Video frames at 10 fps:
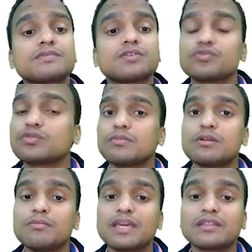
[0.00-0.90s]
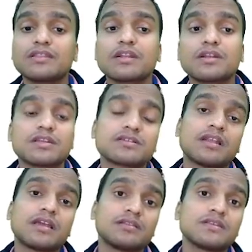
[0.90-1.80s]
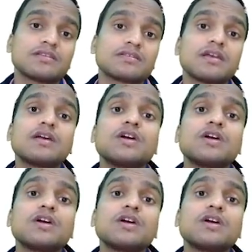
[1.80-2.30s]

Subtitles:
so will make their nest like this